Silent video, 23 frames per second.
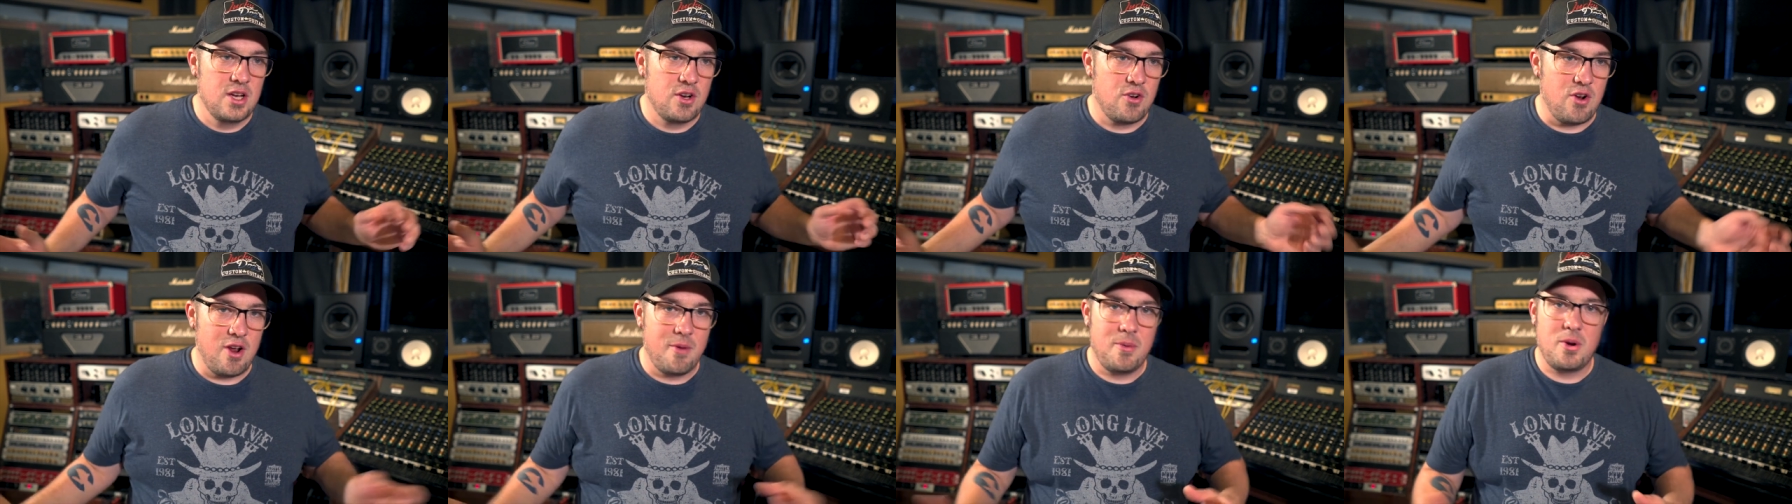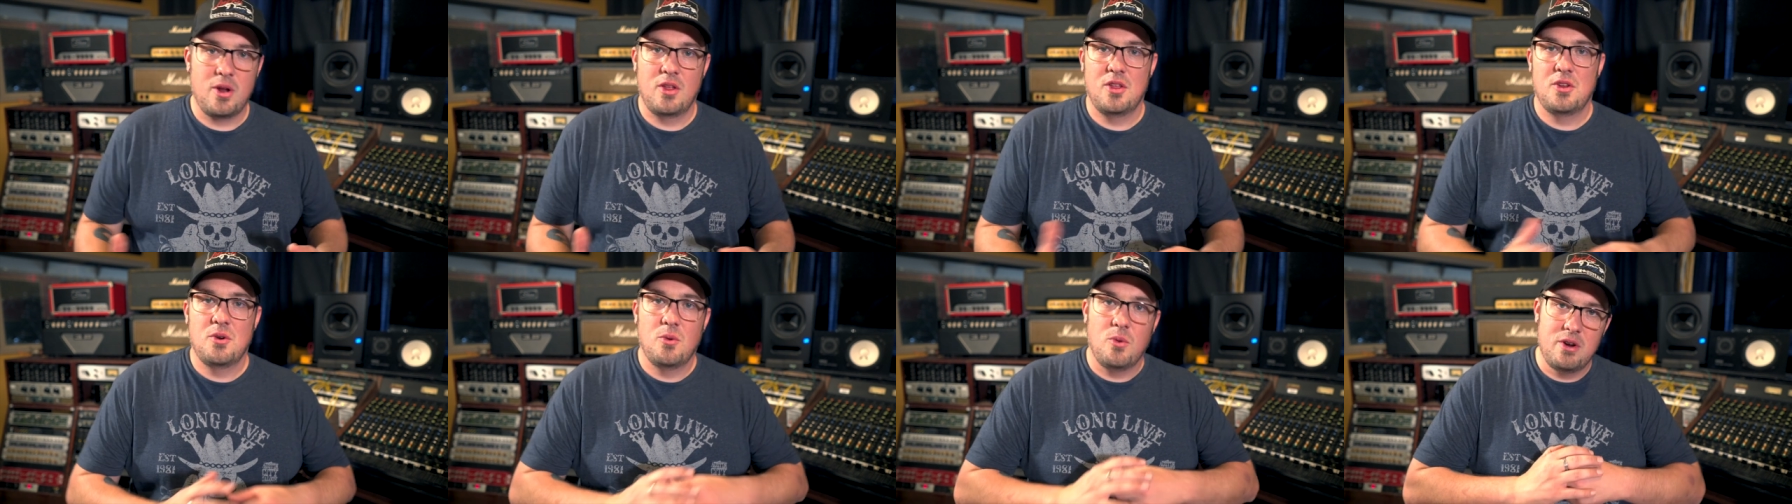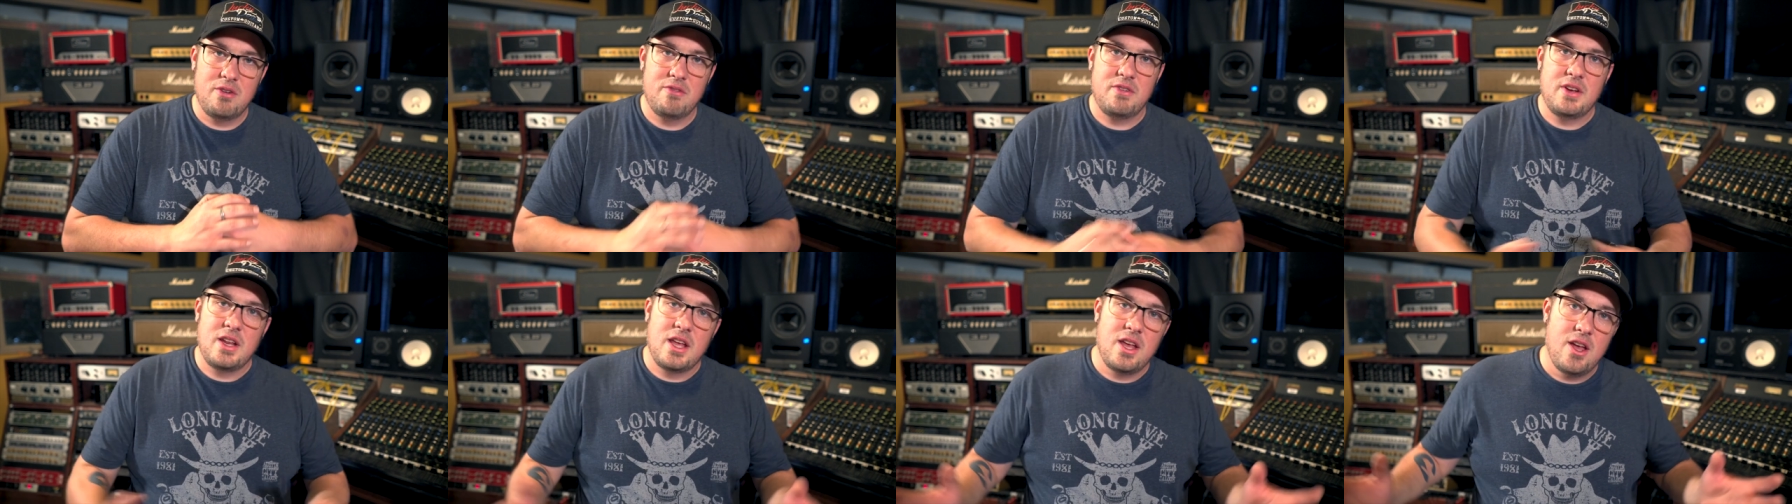cram it all into
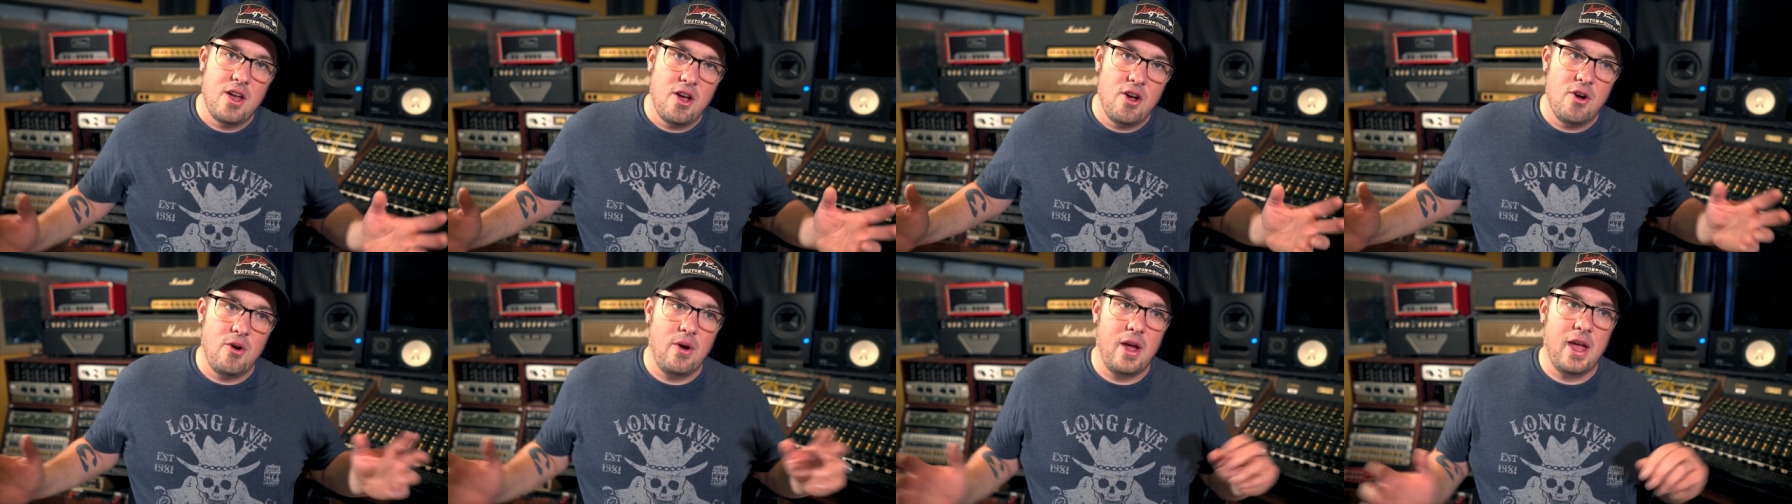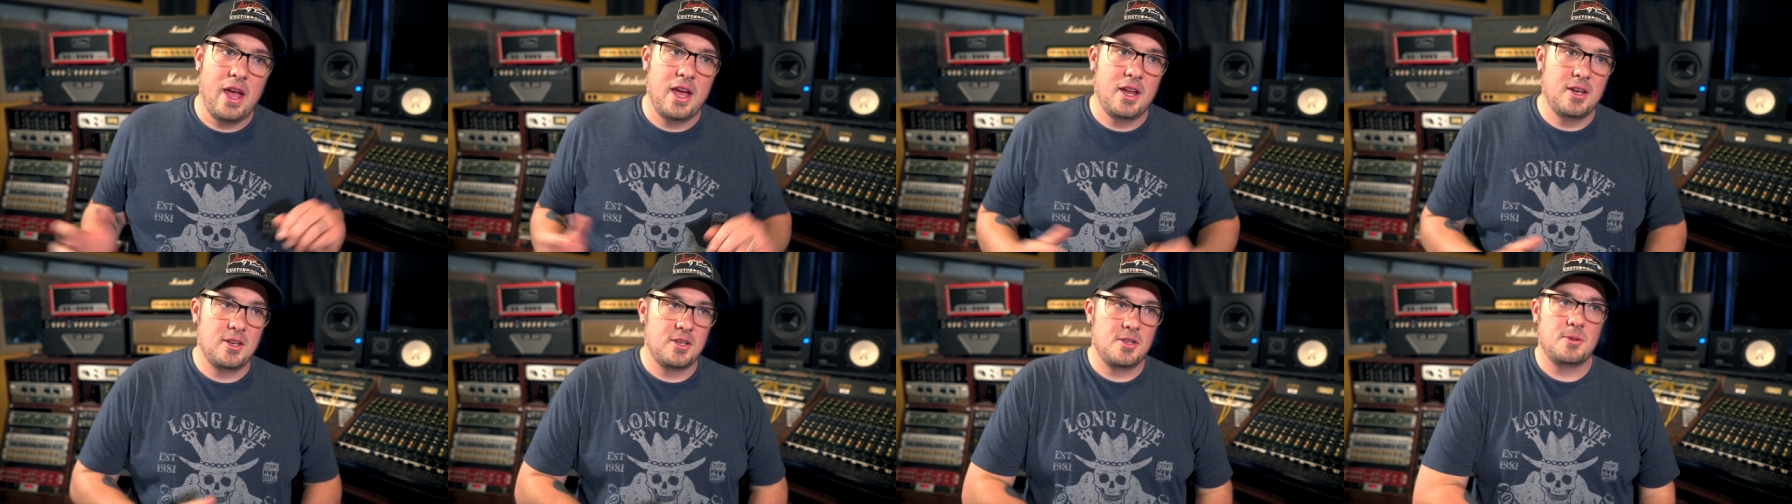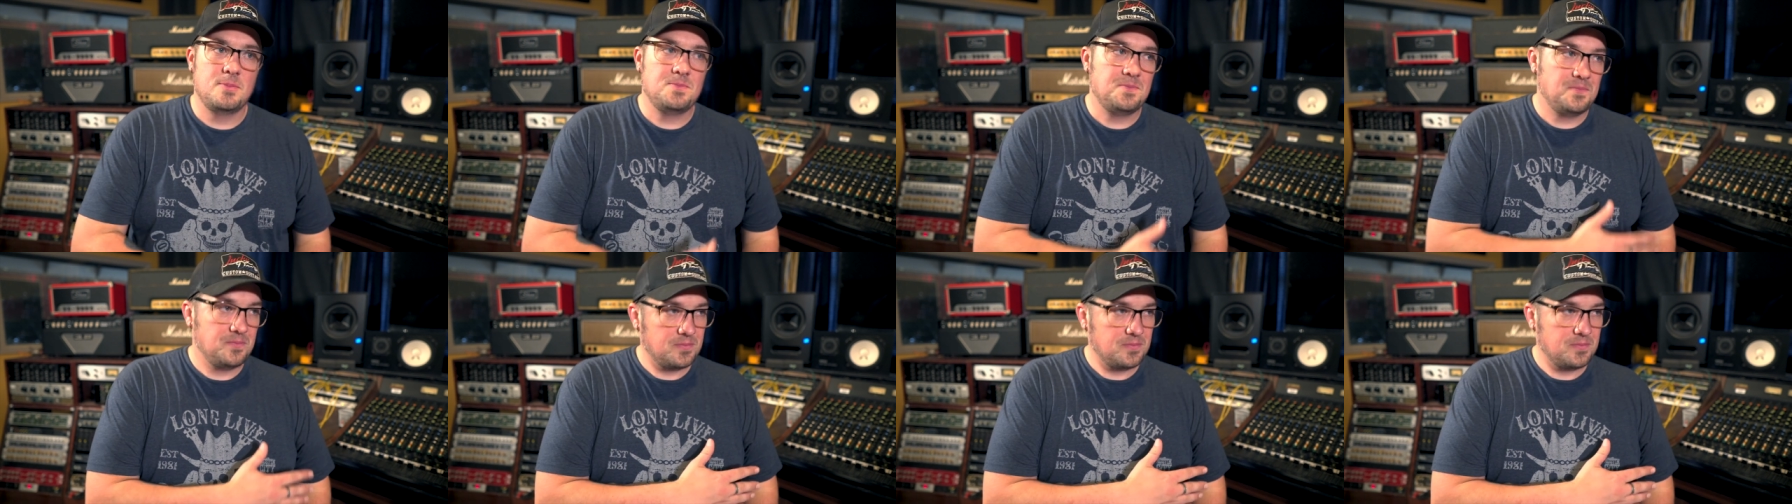one video and